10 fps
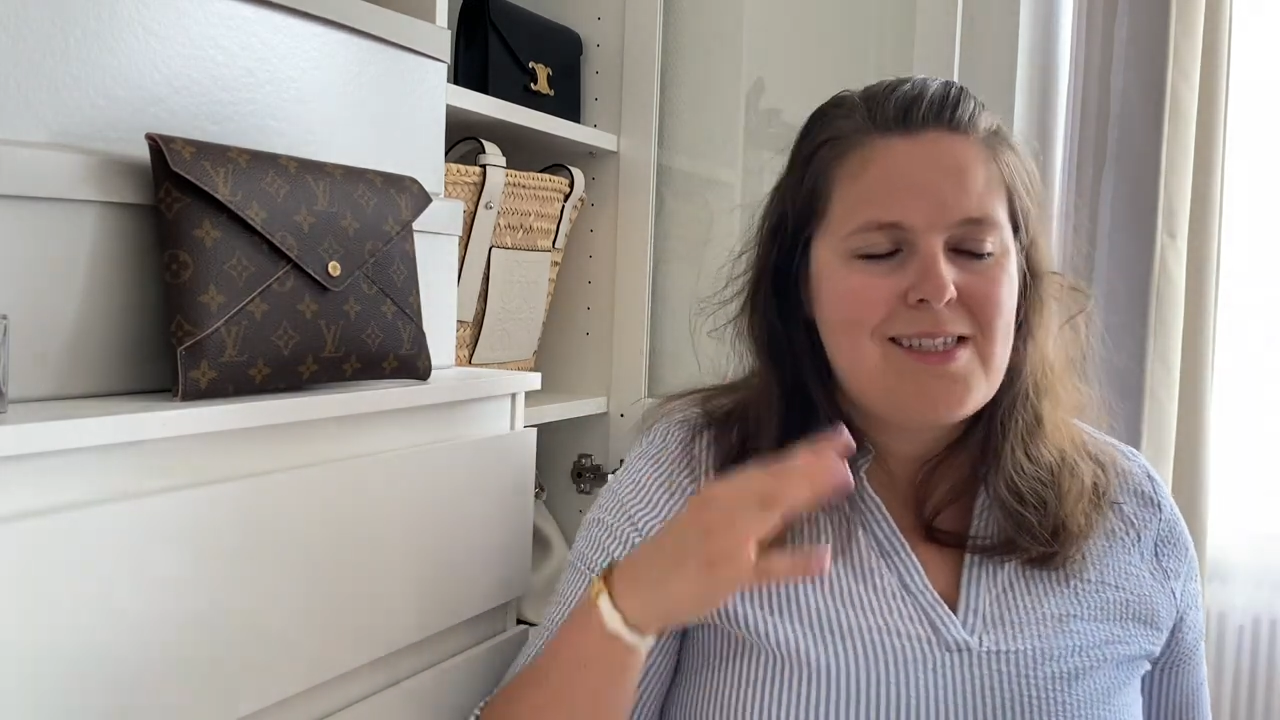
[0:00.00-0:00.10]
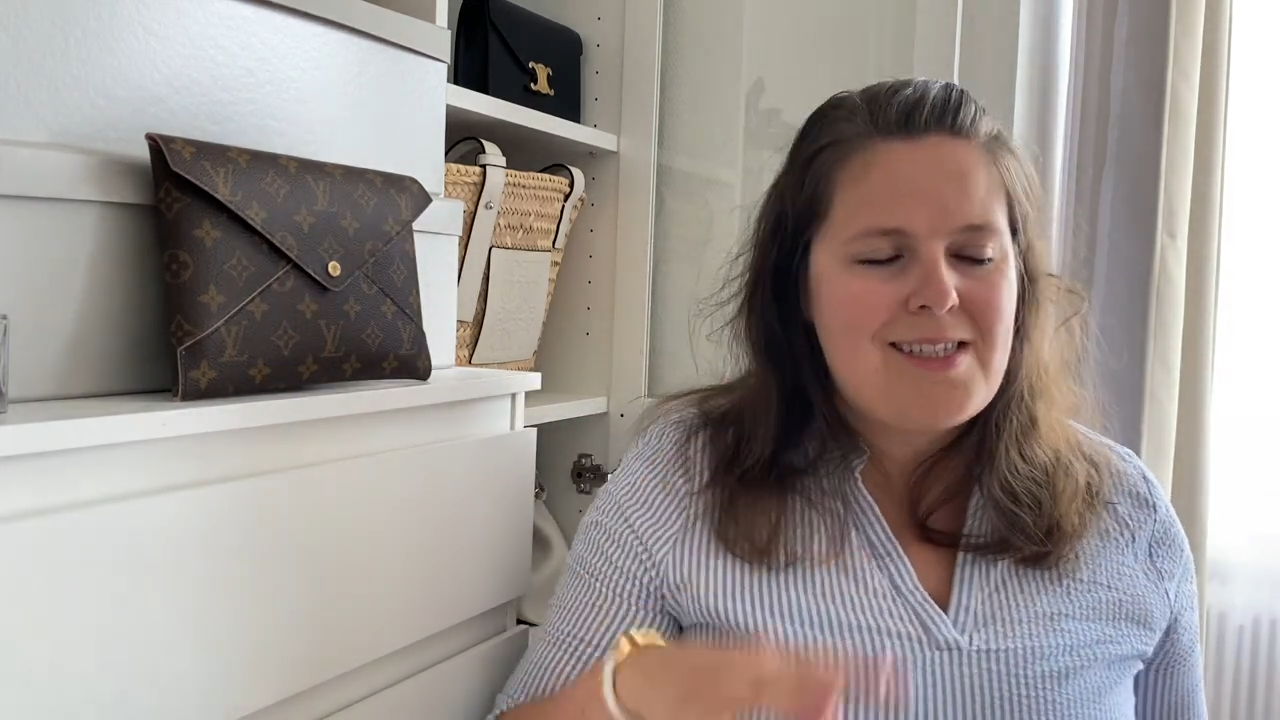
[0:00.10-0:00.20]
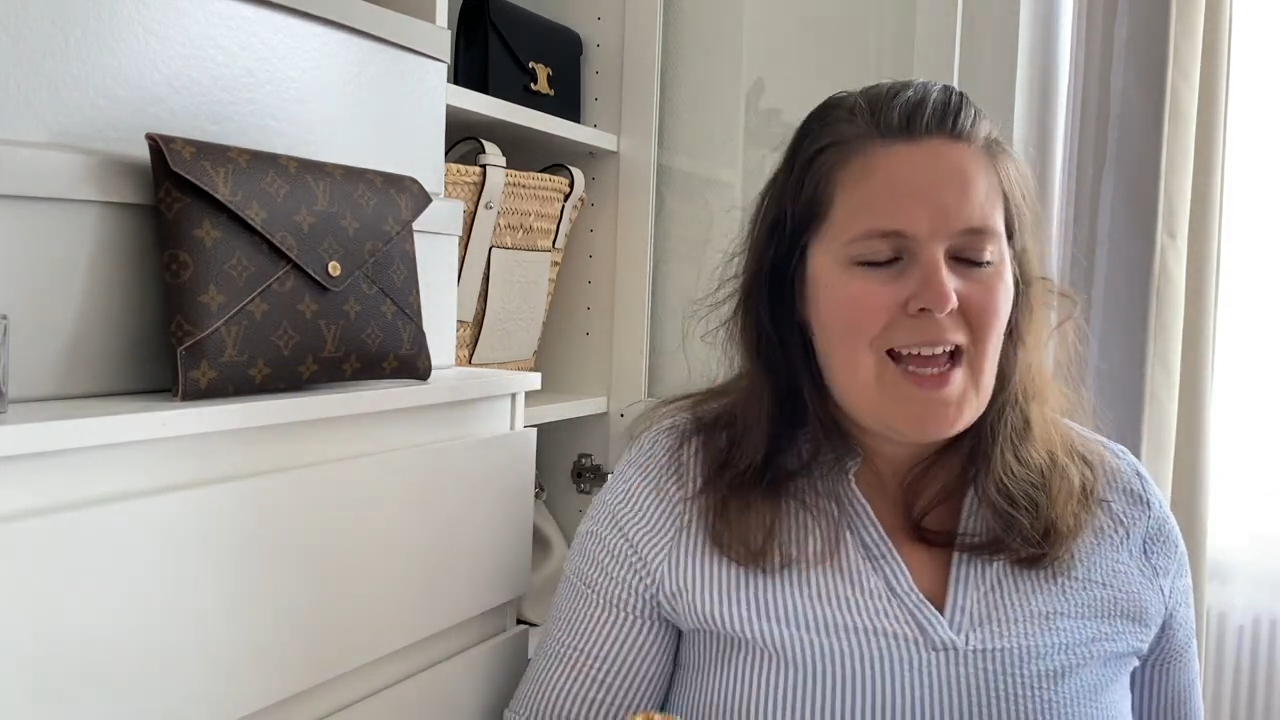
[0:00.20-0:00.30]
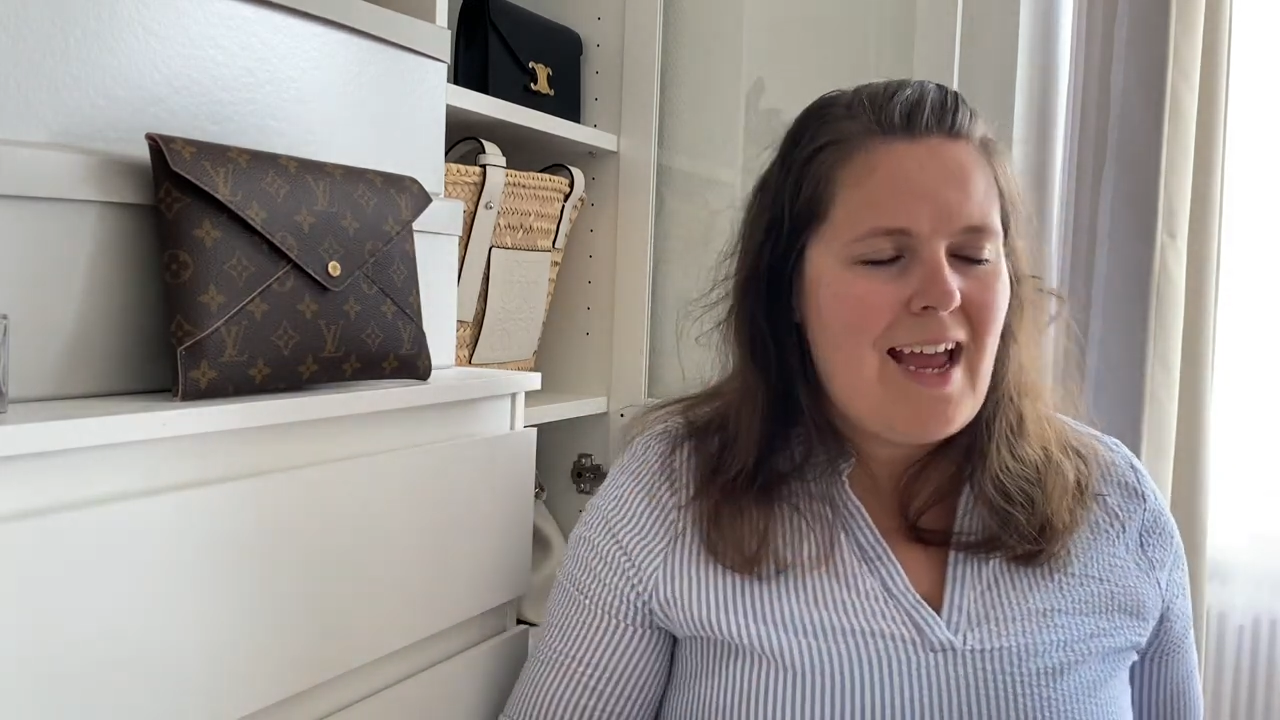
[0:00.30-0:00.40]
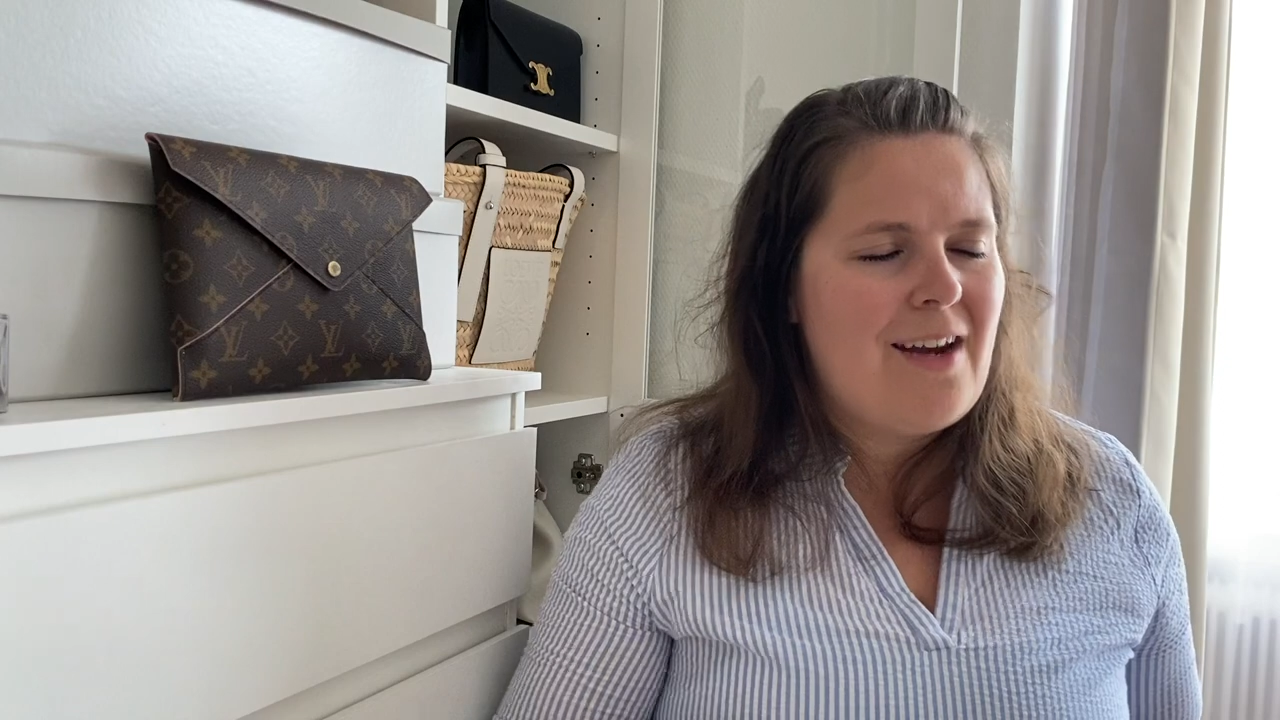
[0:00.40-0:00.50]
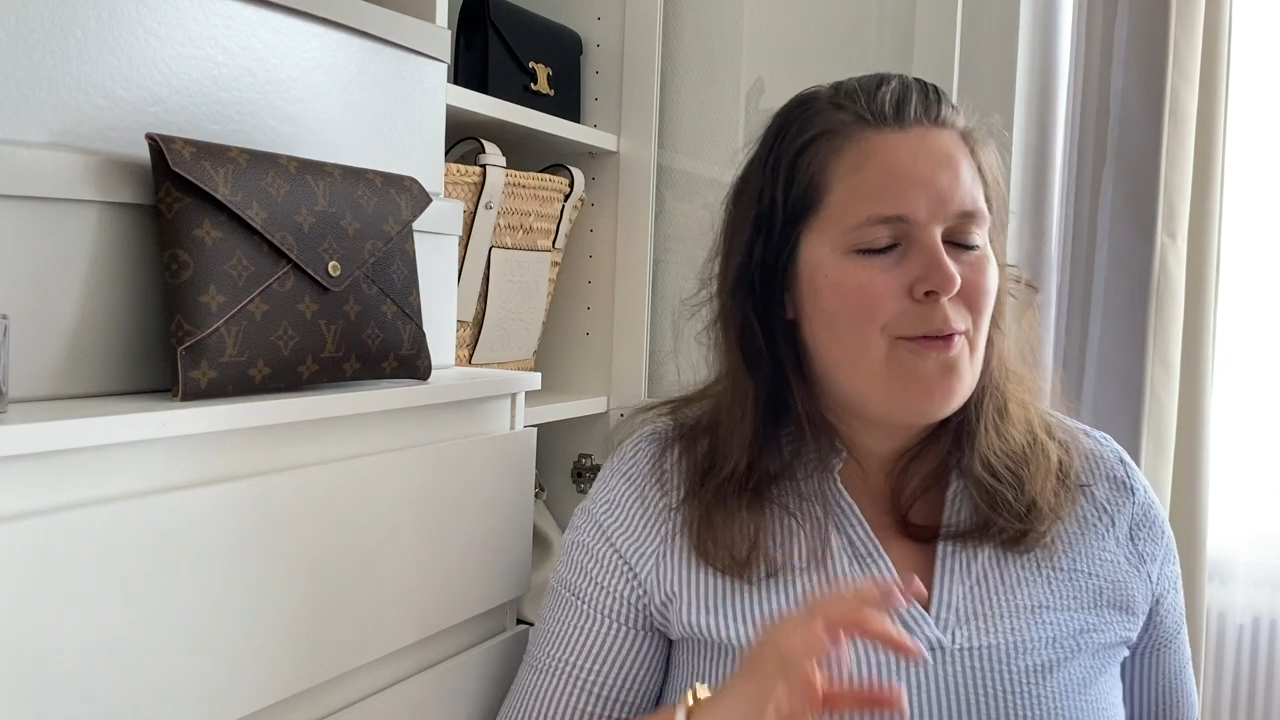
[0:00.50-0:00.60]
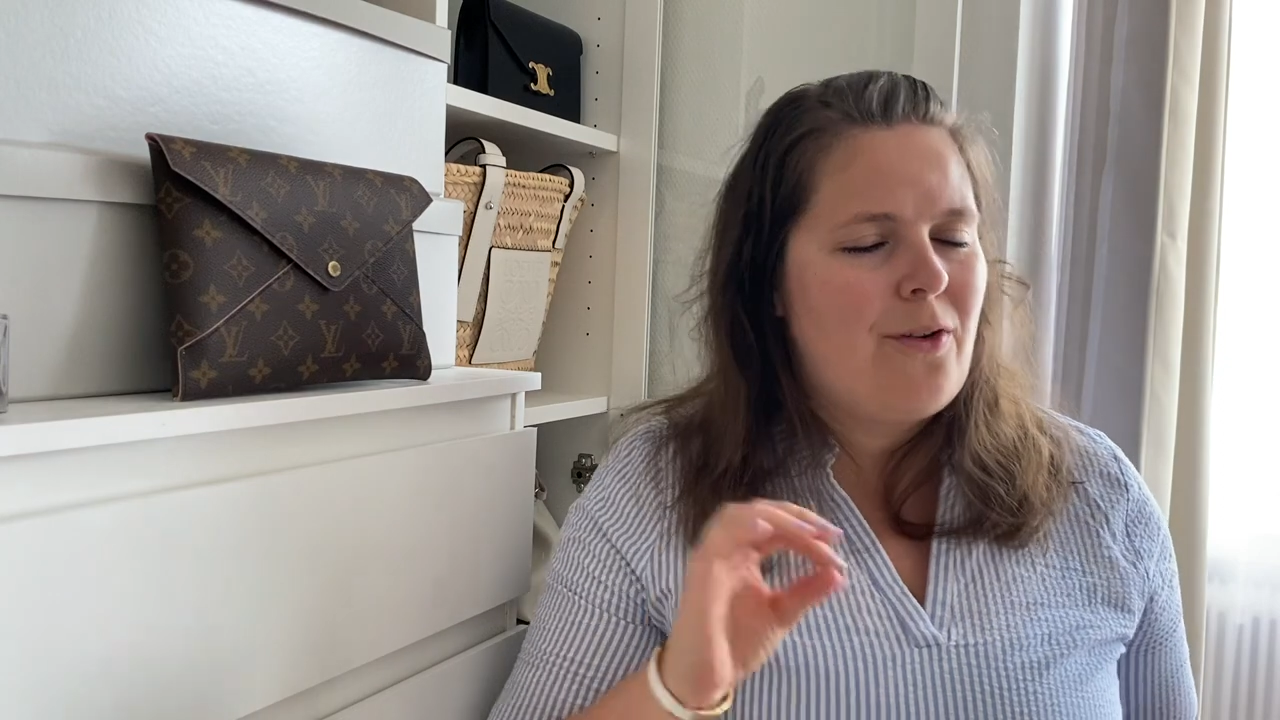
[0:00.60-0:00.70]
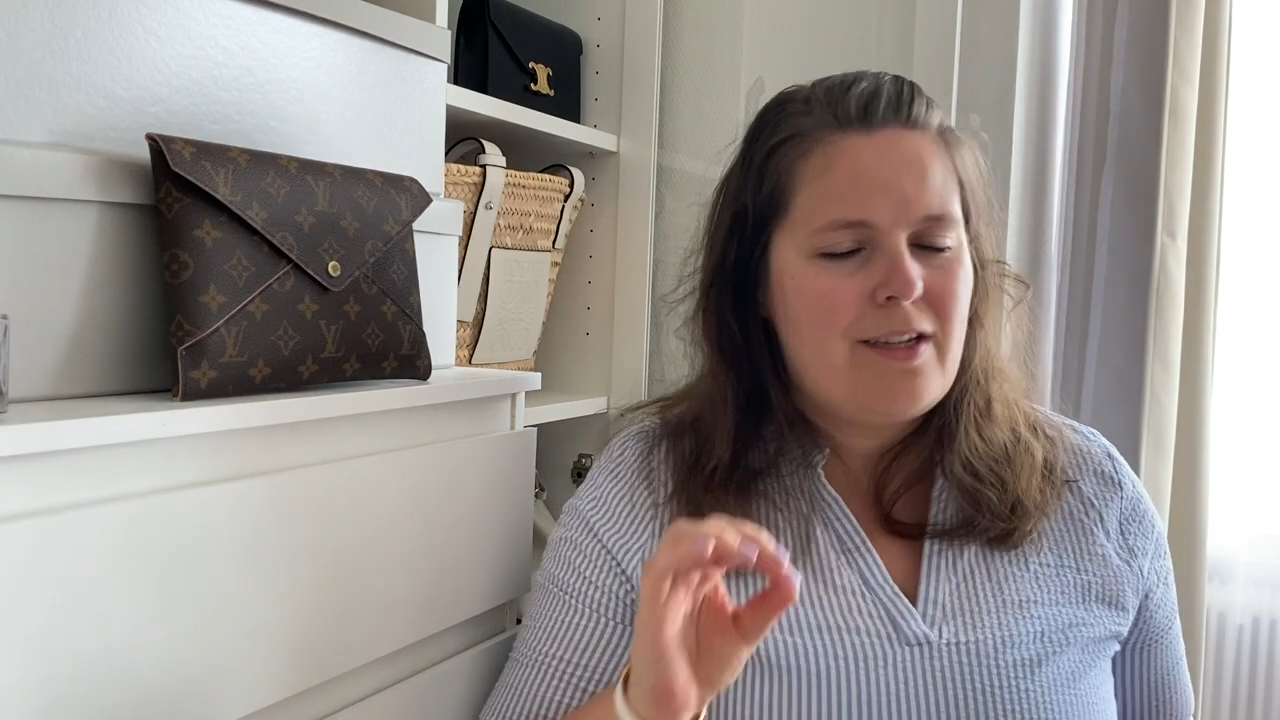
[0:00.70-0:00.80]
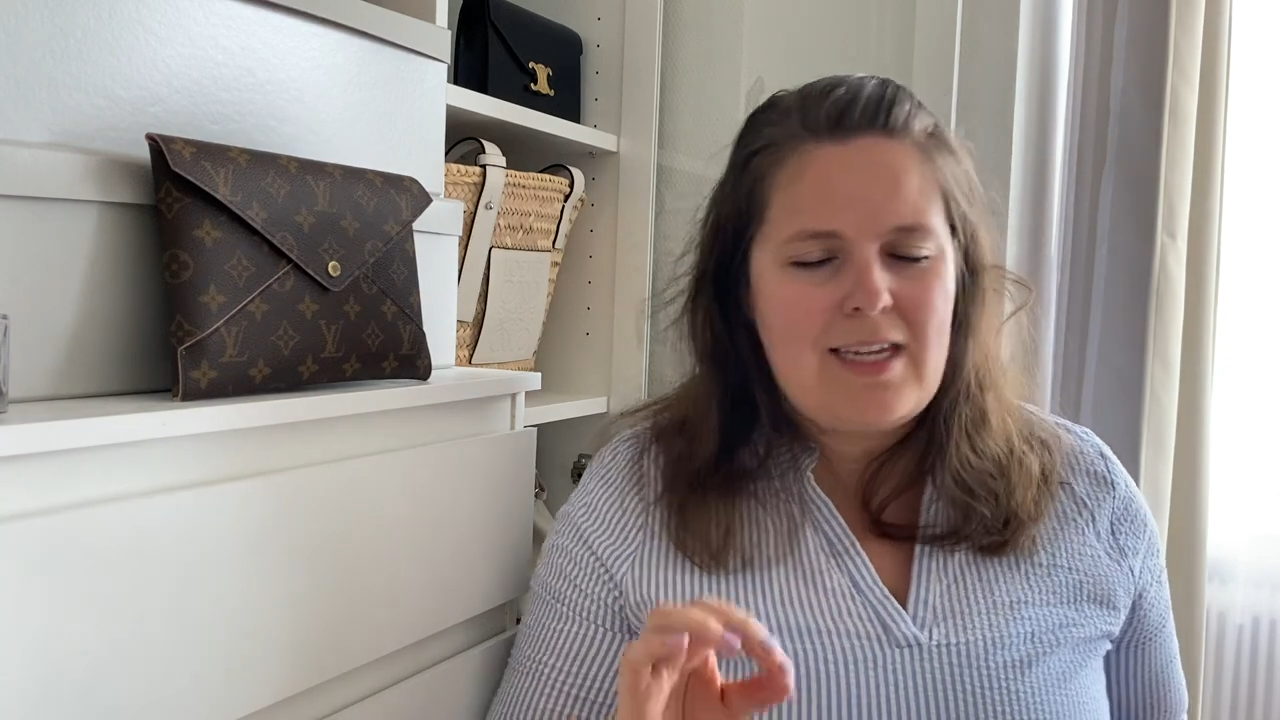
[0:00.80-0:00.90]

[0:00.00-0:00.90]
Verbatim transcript: stand for the